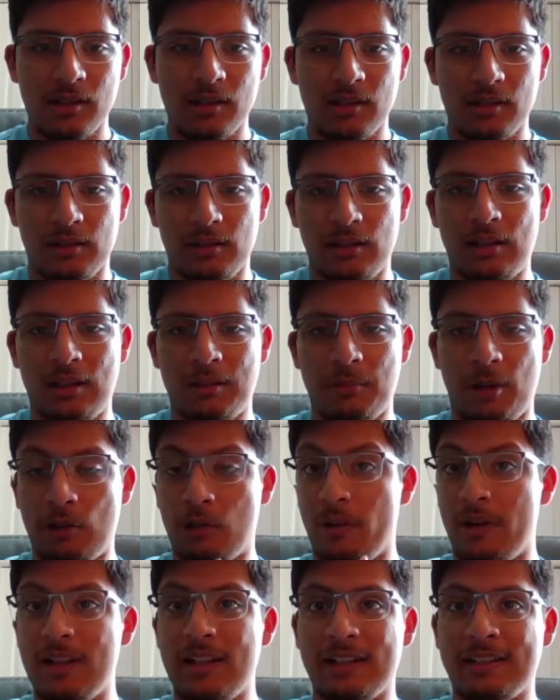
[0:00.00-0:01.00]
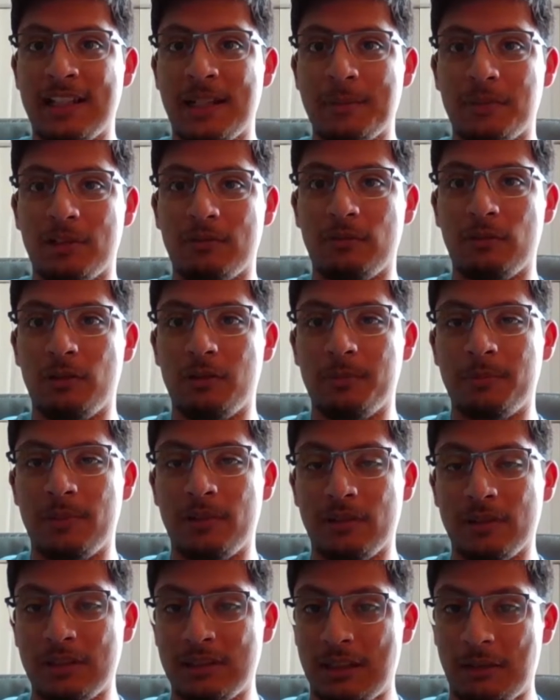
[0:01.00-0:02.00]
A great example of world
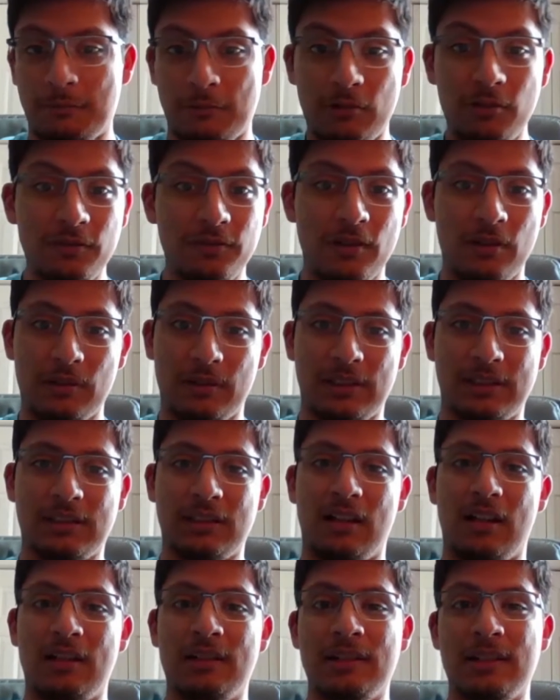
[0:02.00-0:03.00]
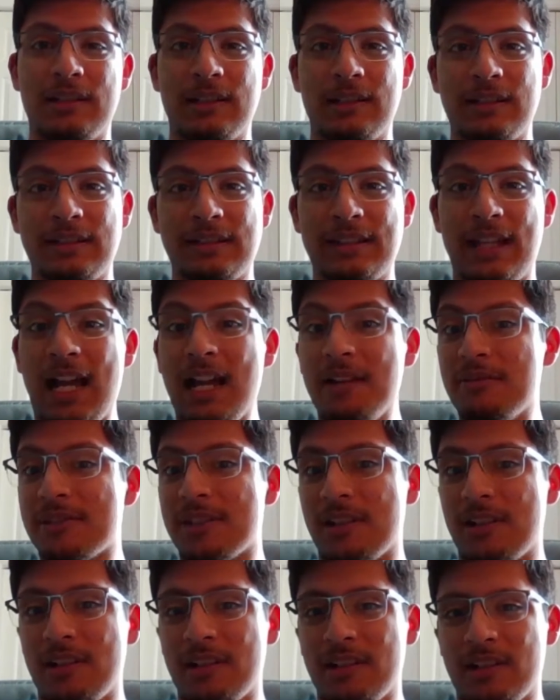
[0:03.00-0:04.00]
building that we'll focus on is
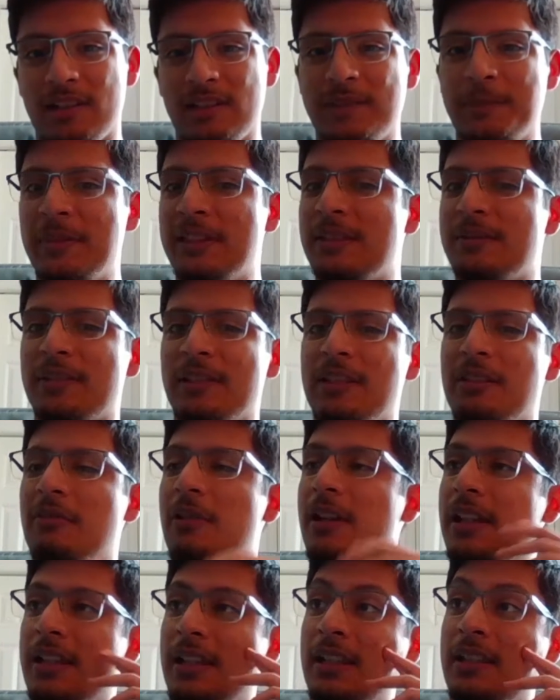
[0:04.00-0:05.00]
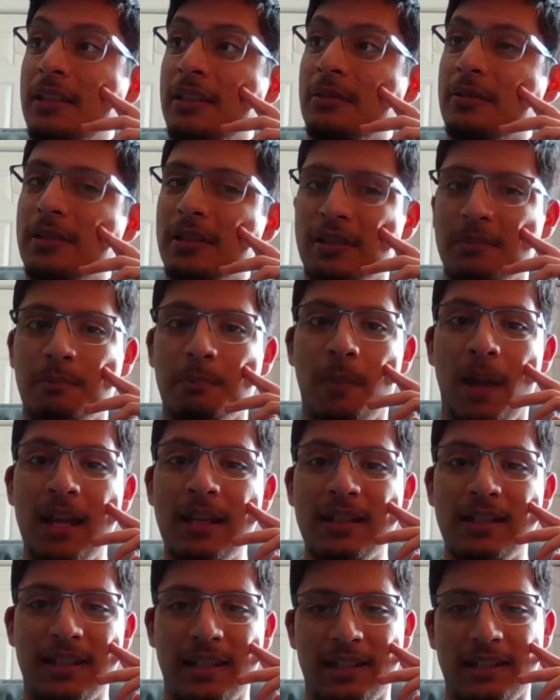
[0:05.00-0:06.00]
Avatar, specifically the way it uses
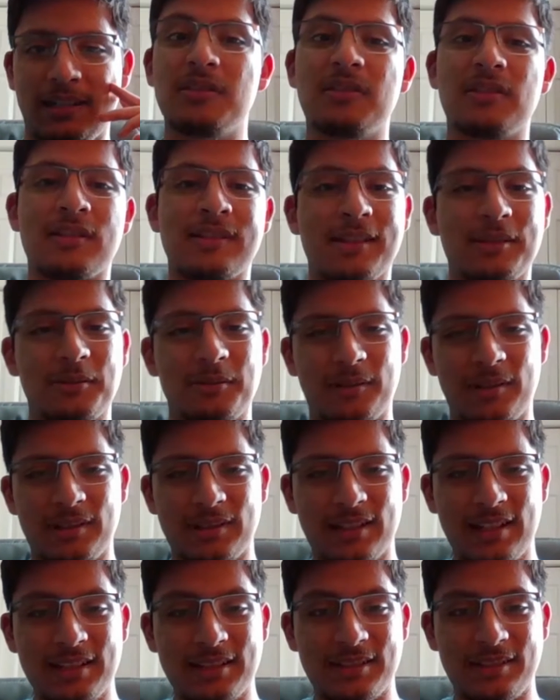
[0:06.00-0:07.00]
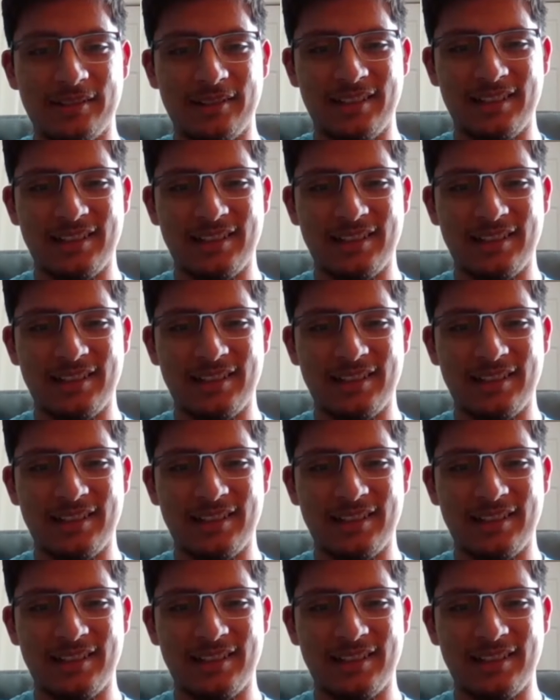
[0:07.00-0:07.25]
bending to tell the world's history.